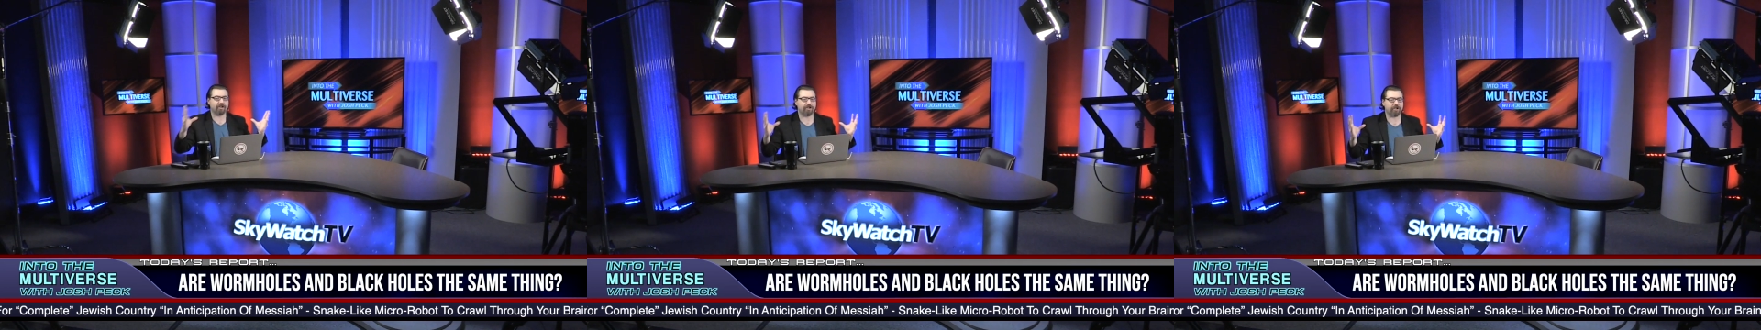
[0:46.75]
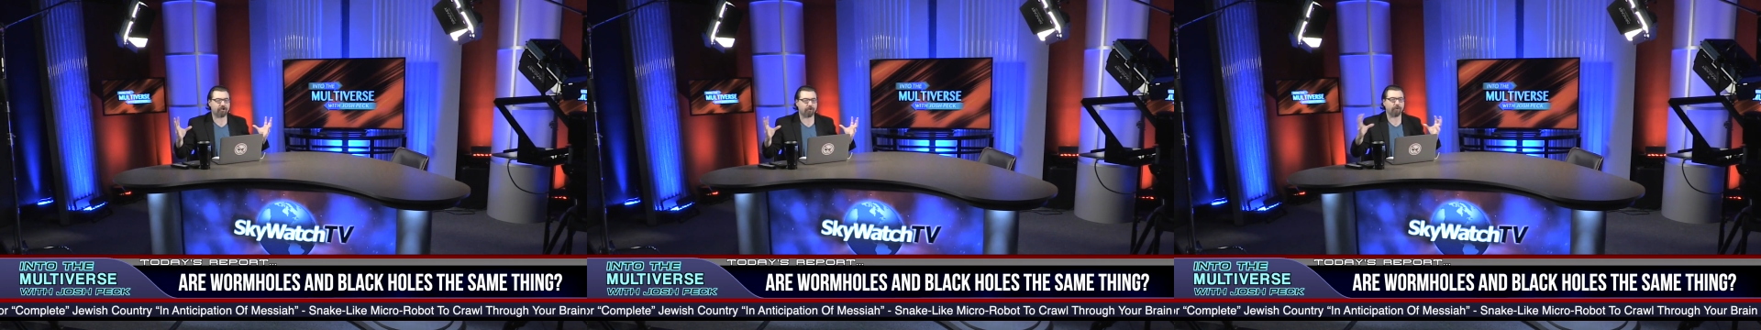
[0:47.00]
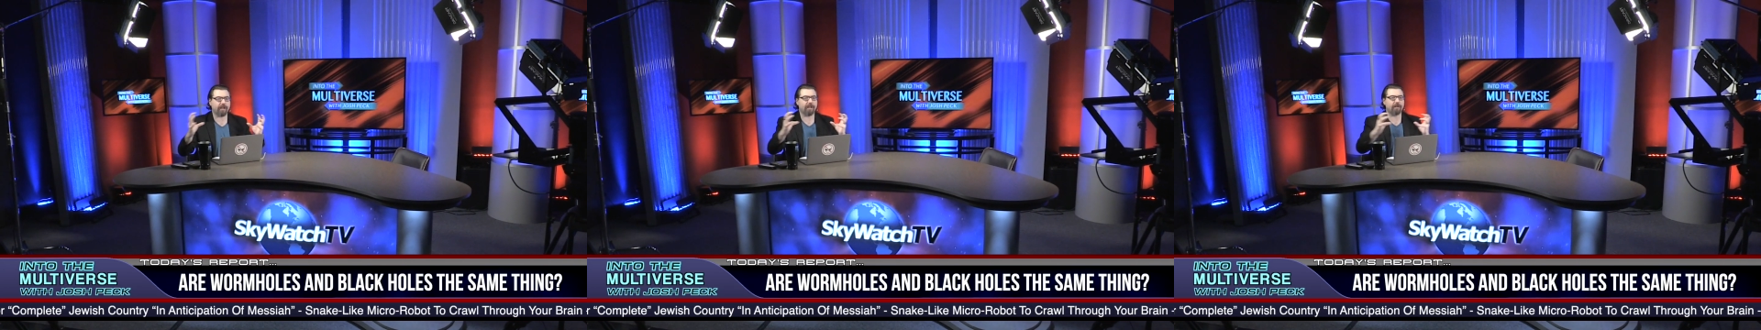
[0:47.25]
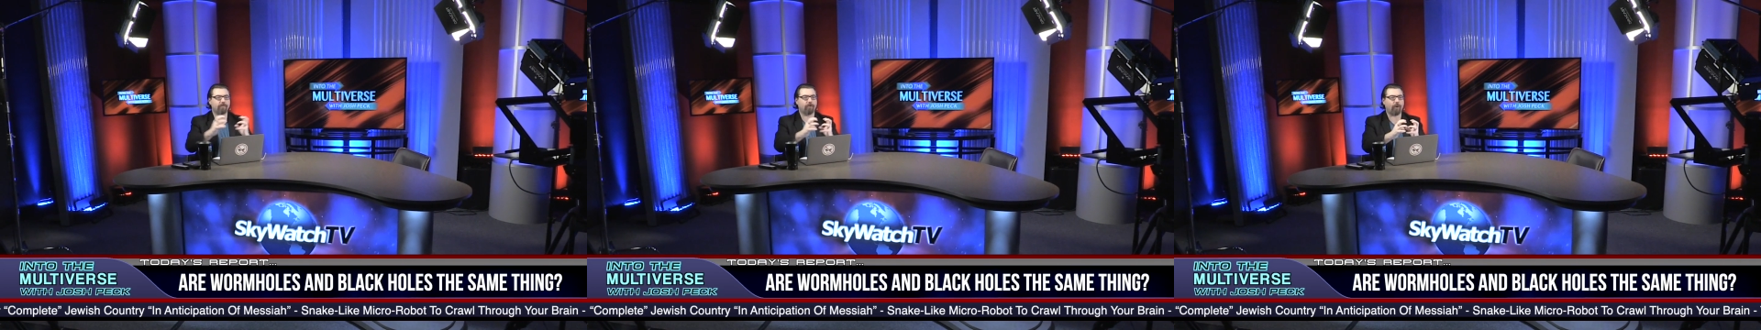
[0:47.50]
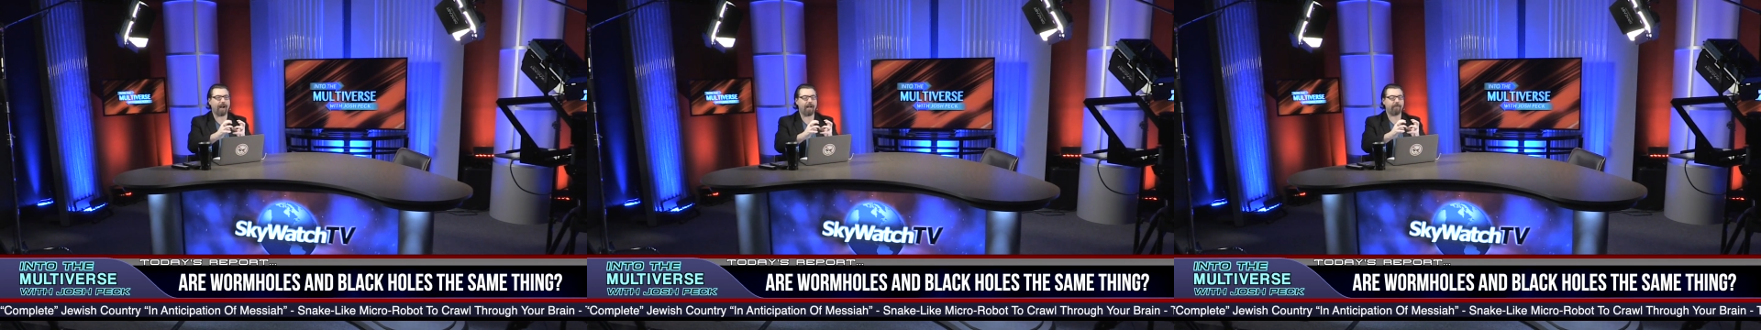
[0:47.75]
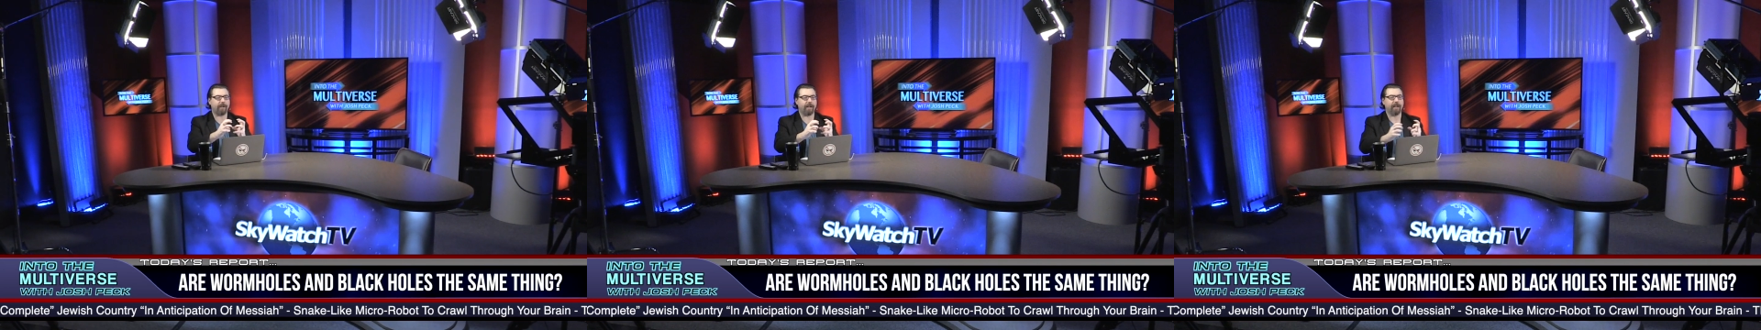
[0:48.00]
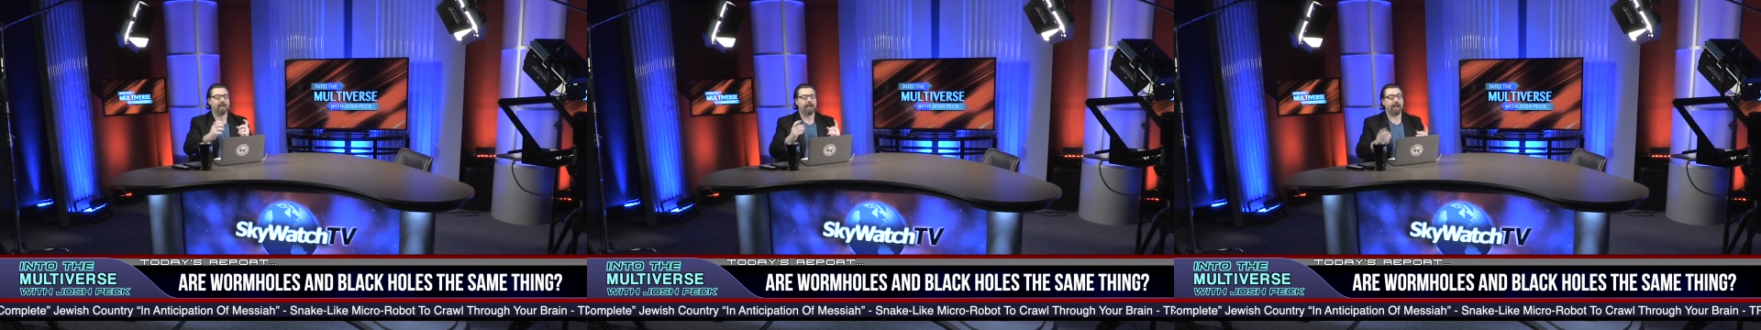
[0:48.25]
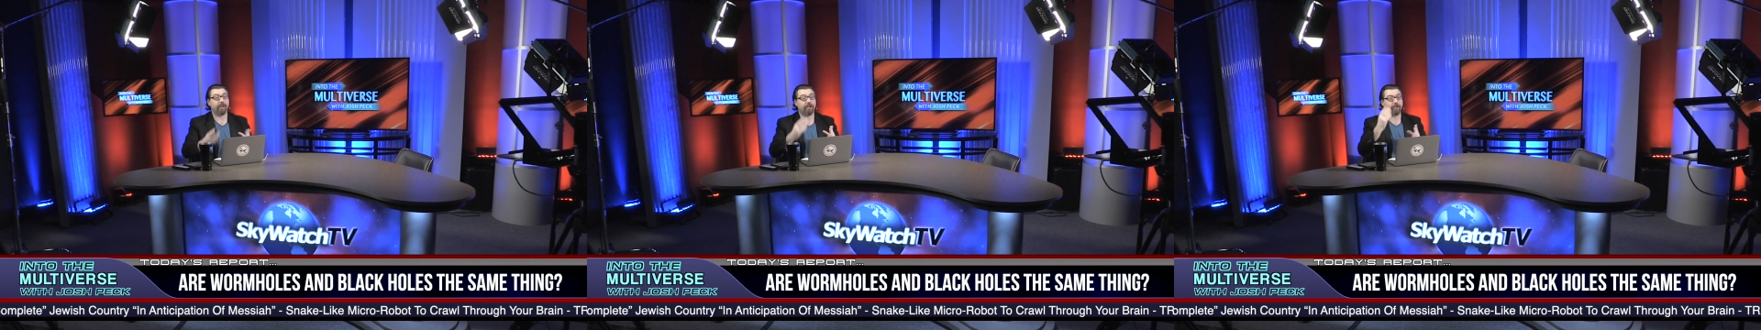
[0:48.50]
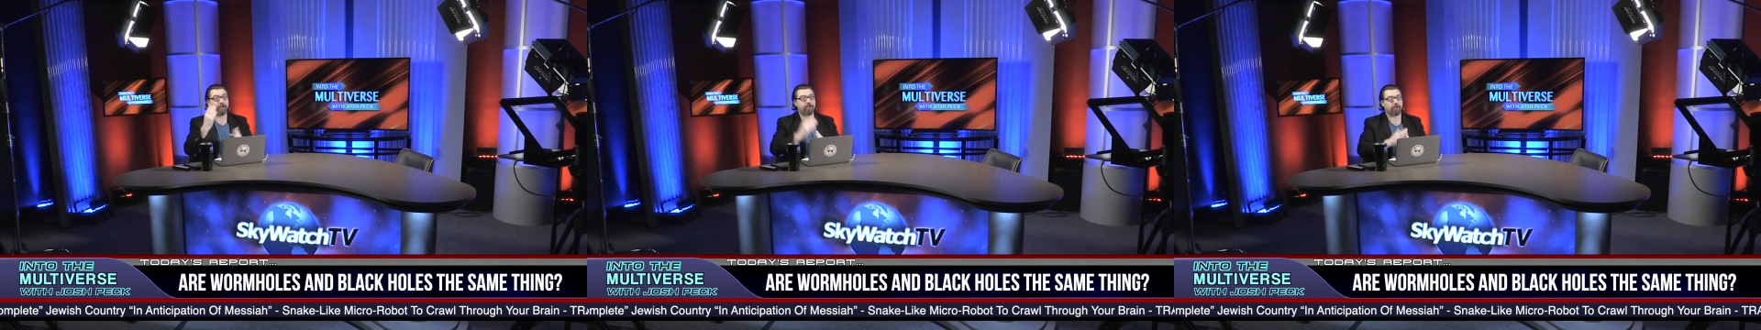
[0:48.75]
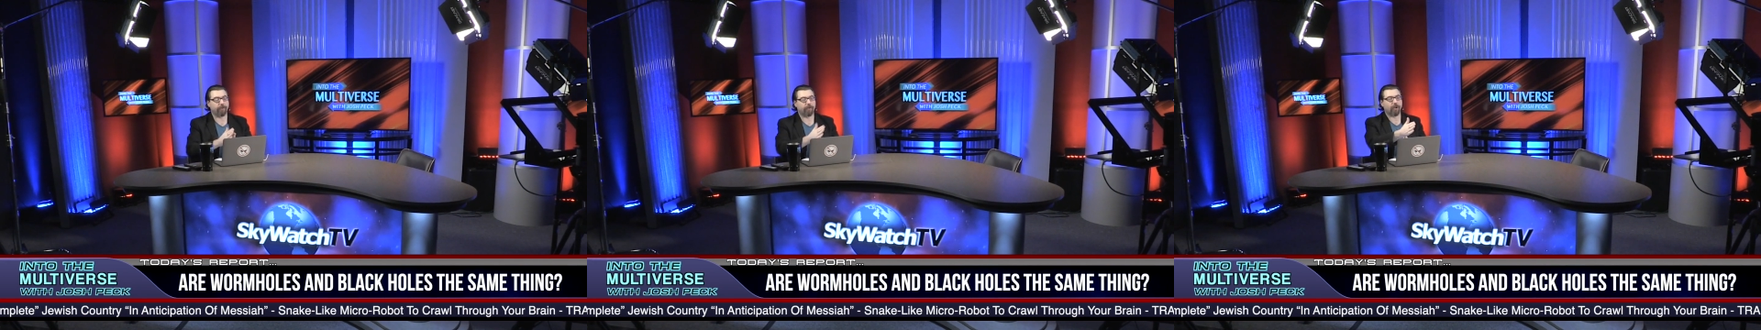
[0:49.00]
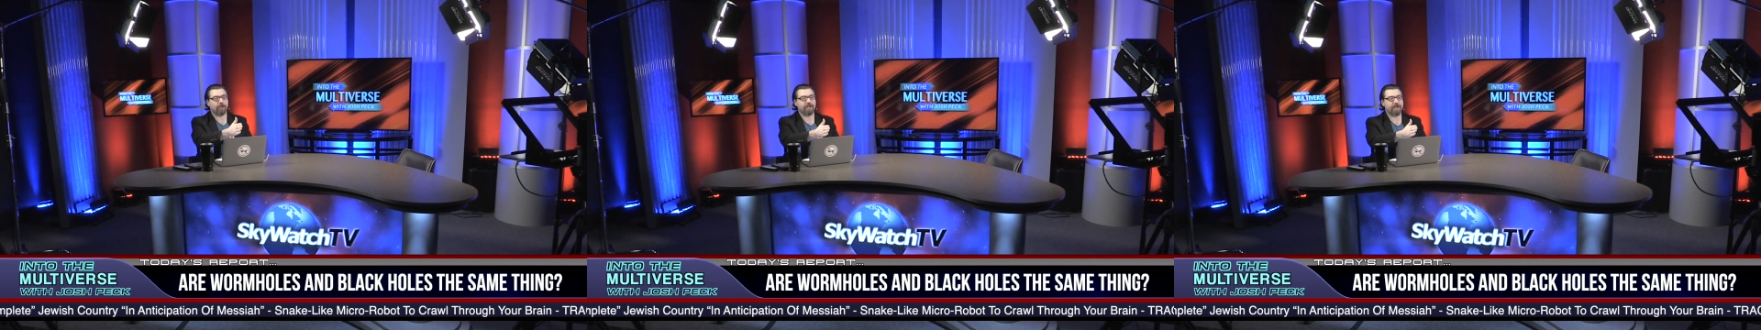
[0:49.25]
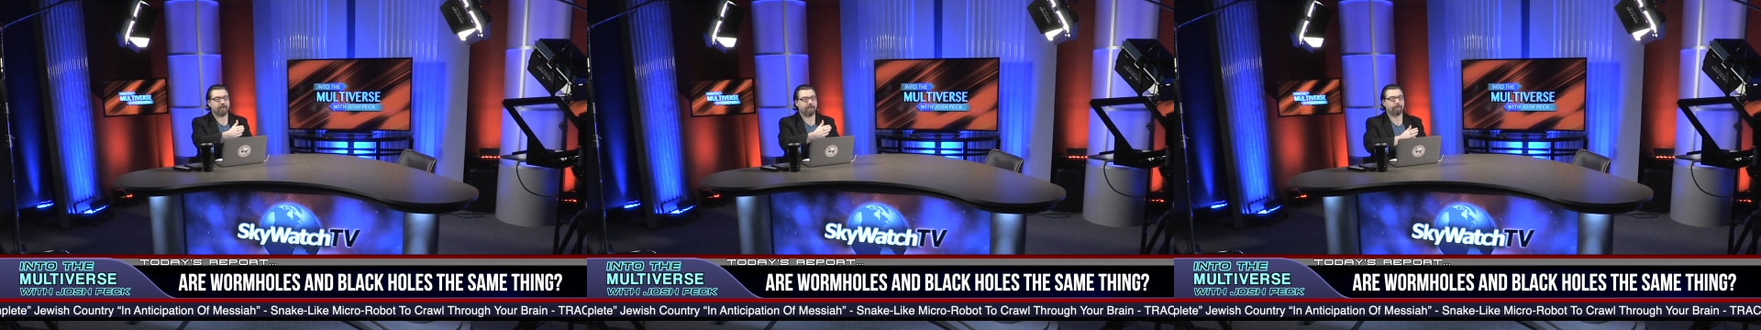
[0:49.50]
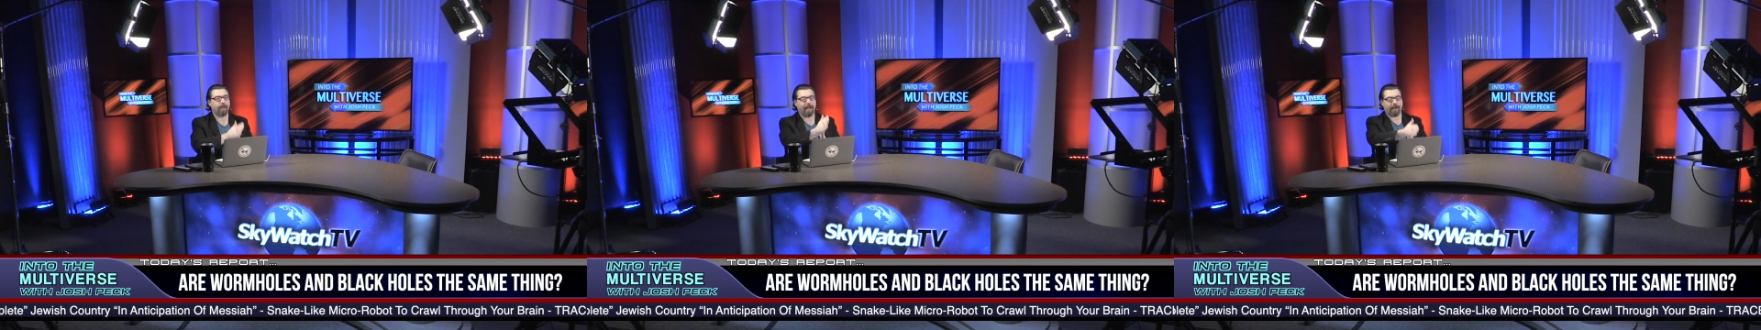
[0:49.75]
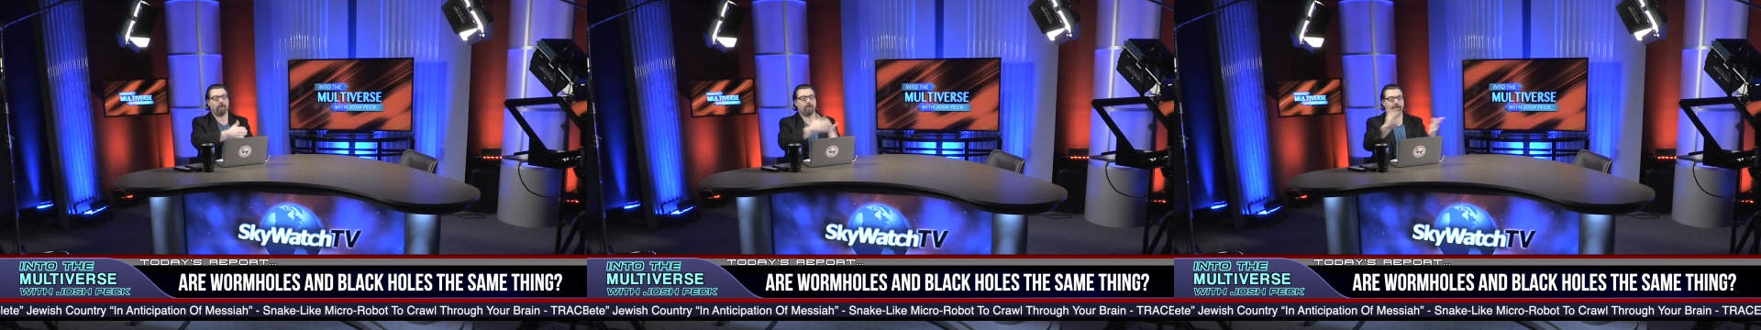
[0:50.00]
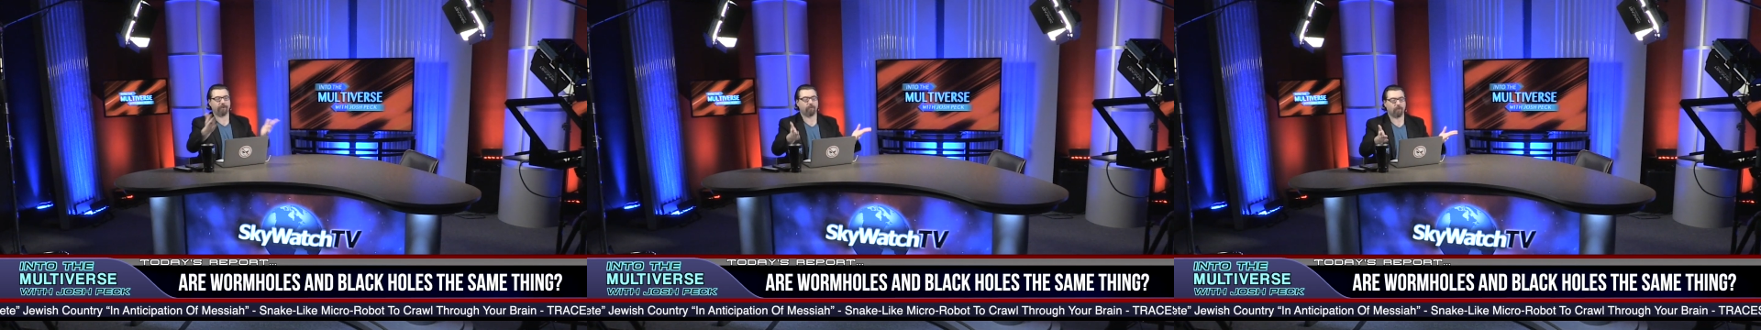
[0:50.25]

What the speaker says: No face is visible, so there are no lips to read.